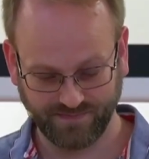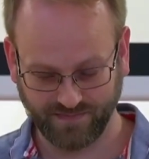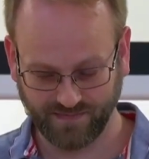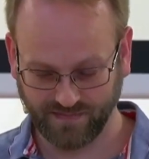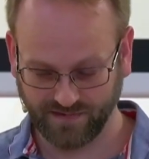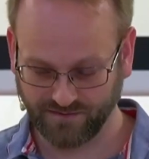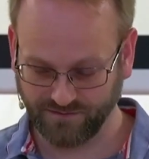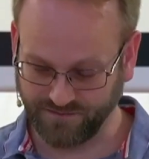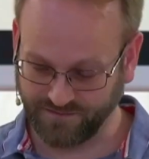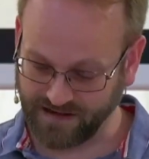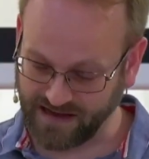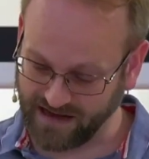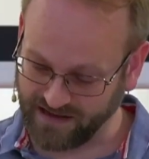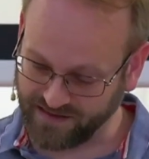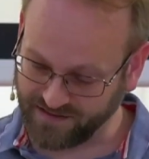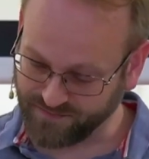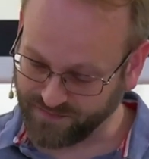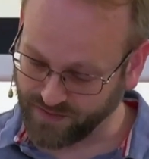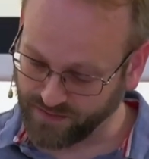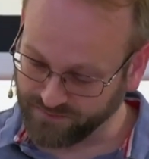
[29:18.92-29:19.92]

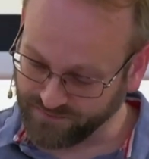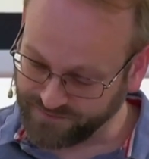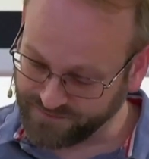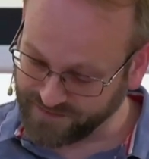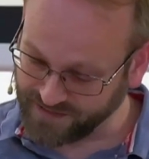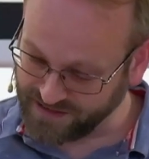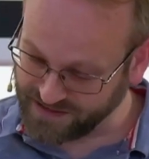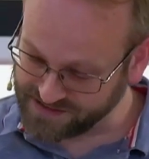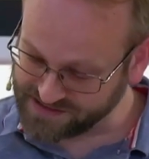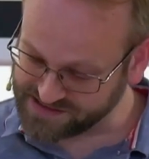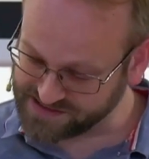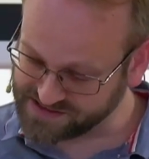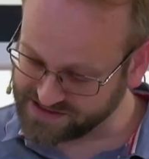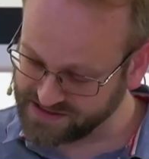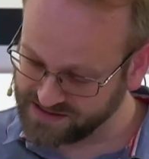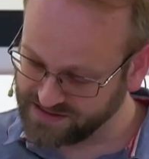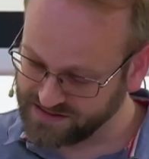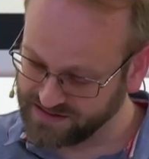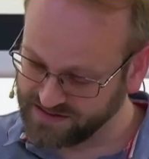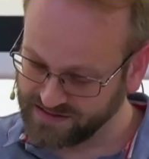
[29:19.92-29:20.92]
Faith from first
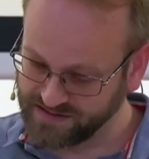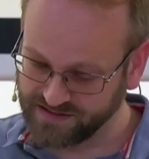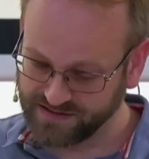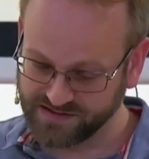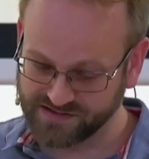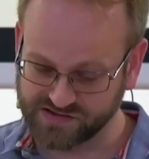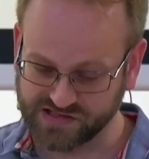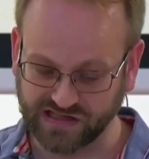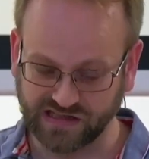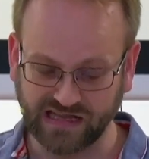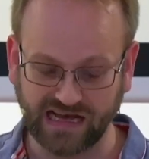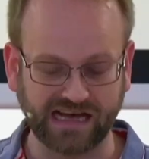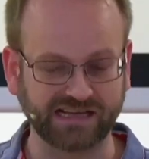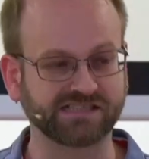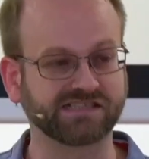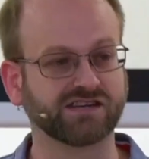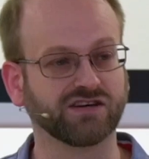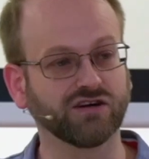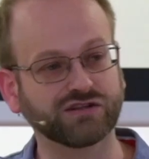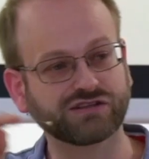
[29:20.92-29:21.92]
to
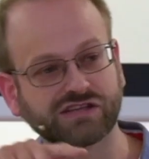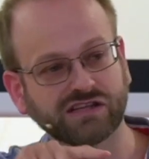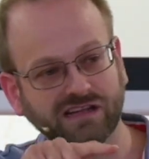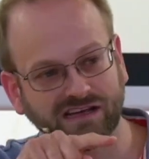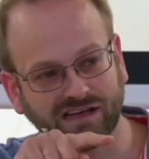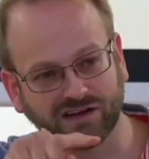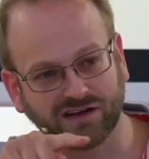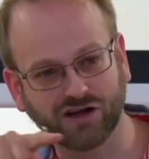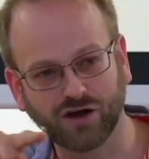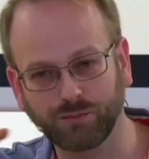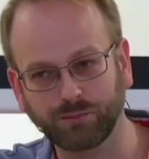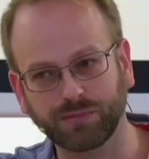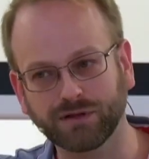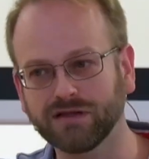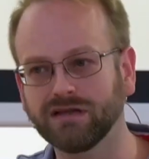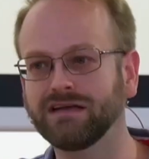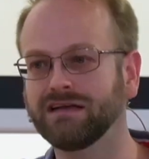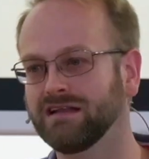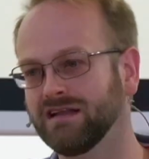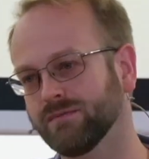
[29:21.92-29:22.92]
last, utterly and
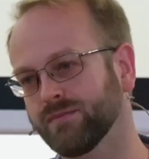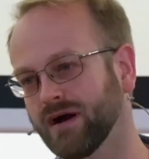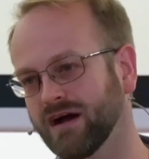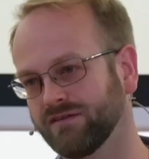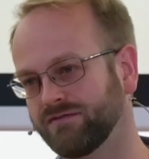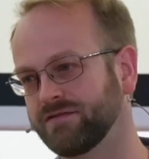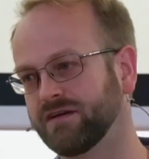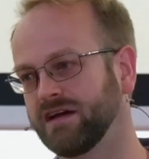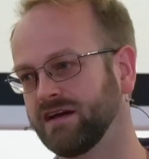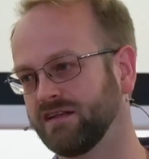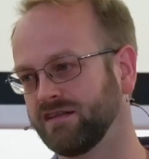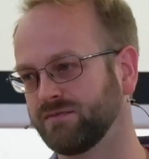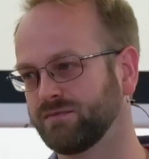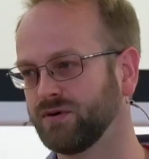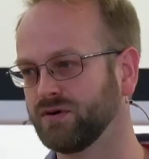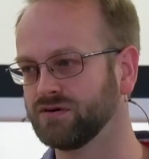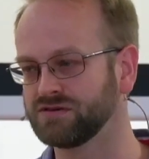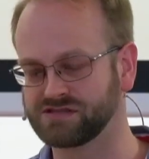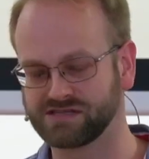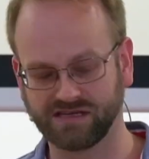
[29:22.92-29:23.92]
completely by faith,
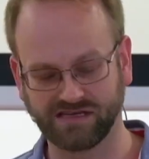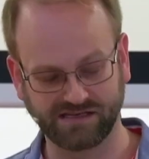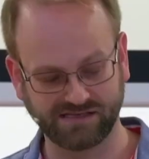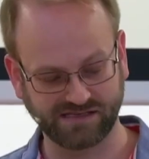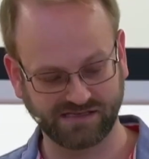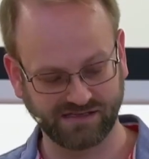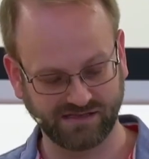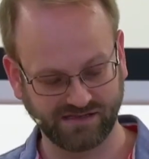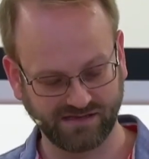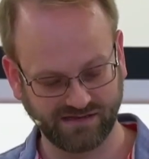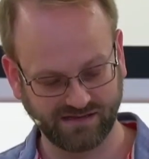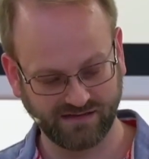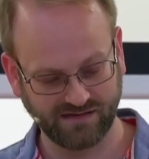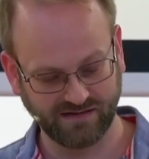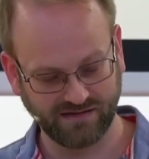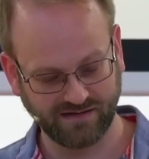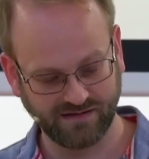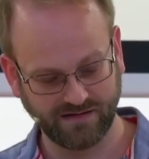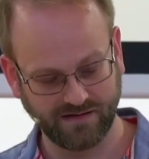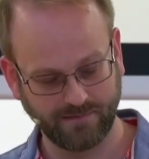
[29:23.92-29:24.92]
Paul says.
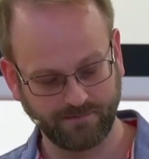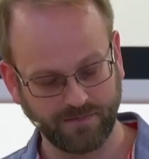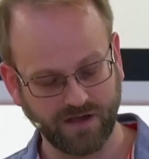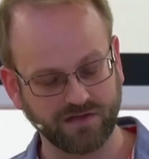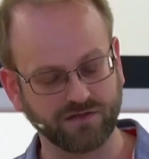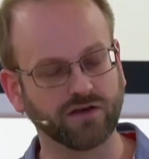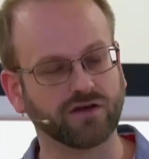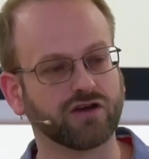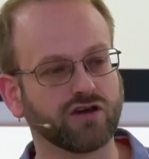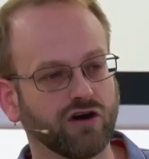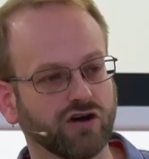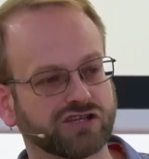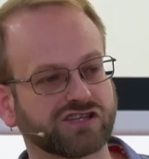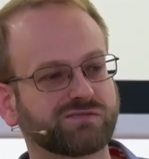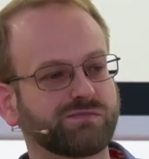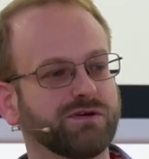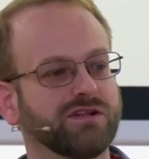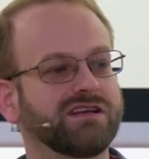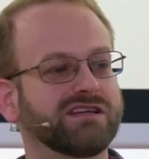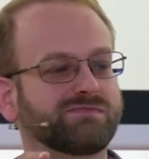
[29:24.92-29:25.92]
The
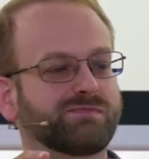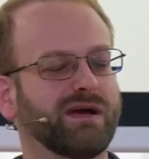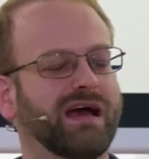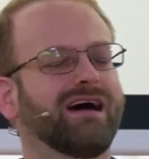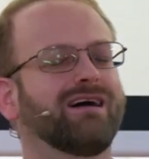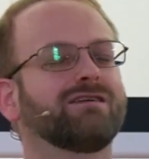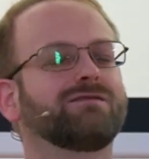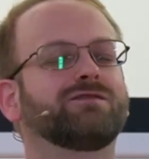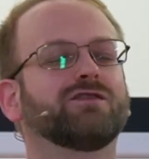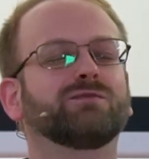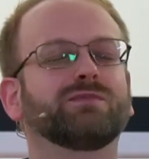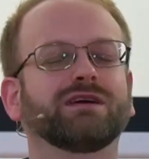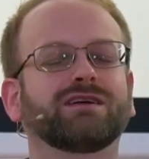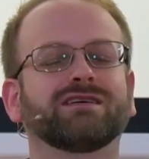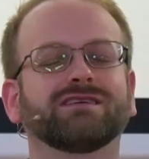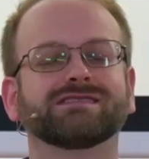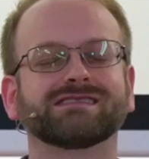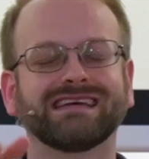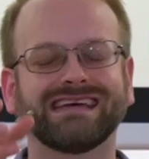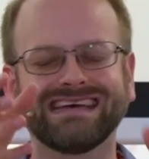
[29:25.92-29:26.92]
gospel is powerful
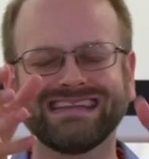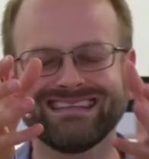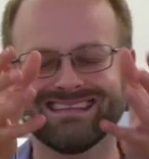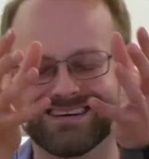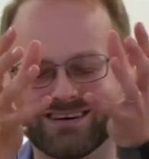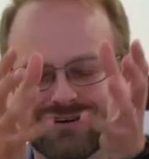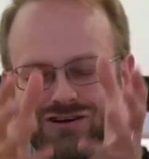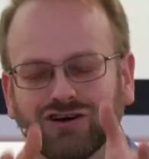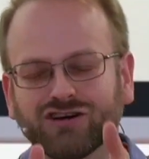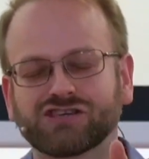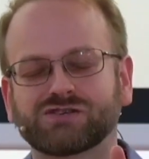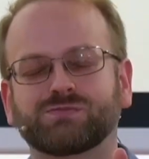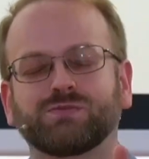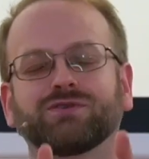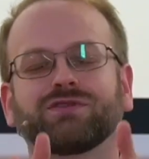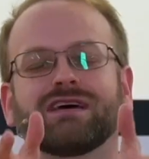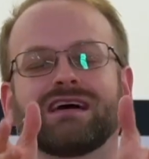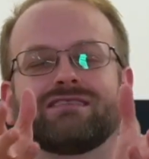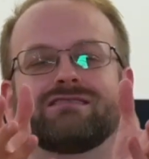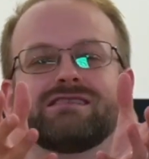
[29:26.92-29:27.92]
because in the gospel
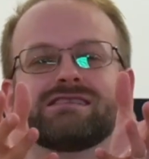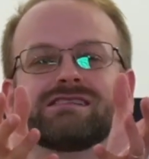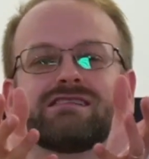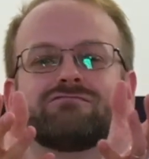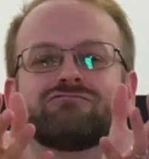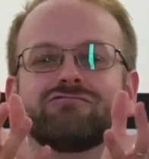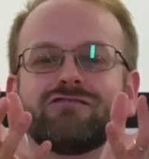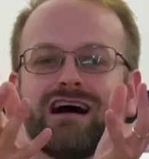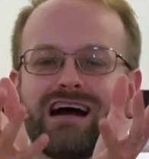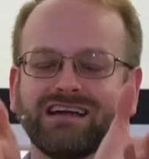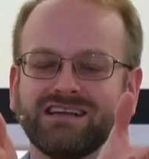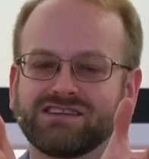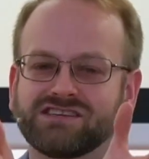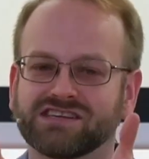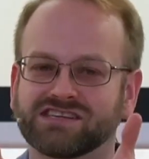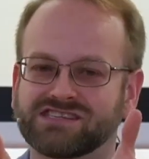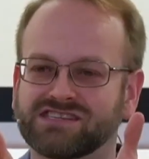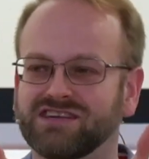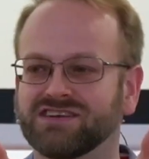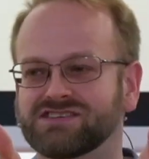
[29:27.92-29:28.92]
there is a
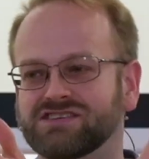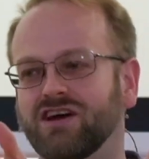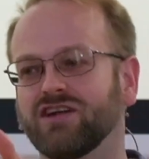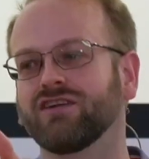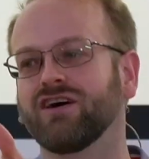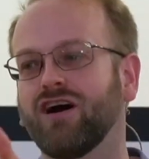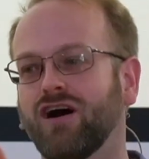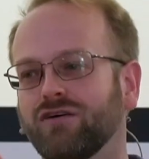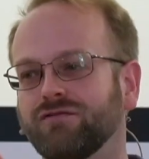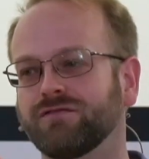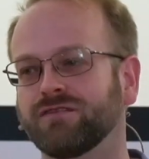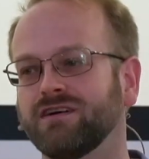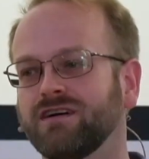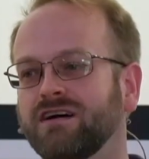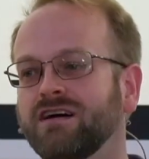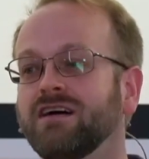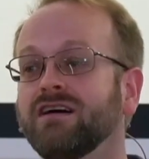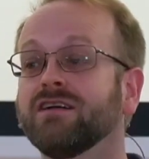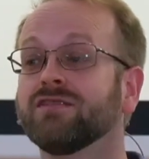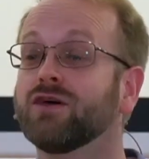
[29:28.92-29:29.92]
righteousness on offer
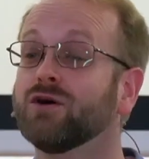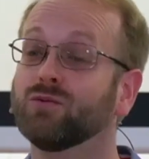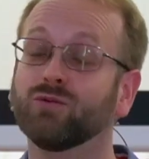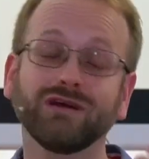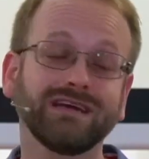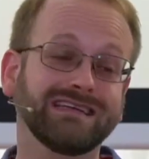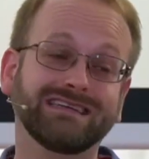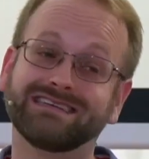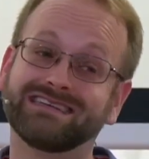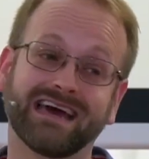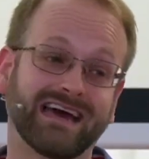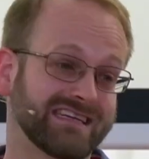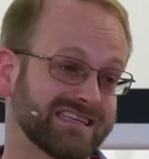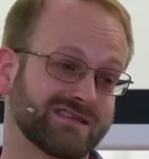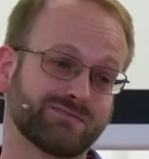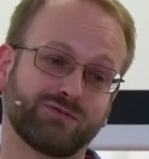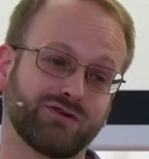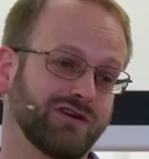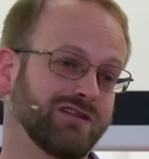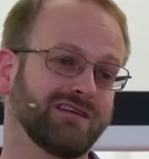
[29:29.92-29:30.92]
that we
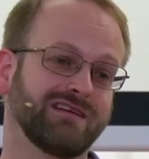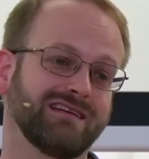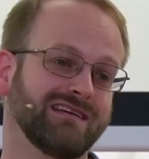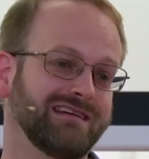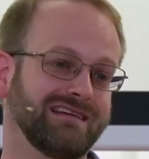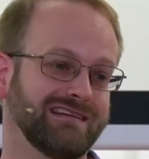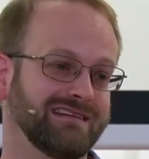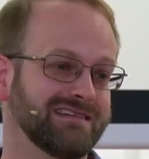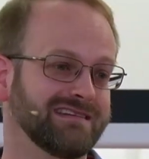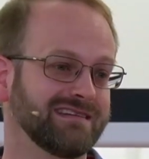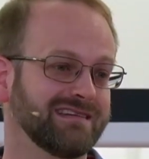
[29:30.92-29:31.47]
desperately need.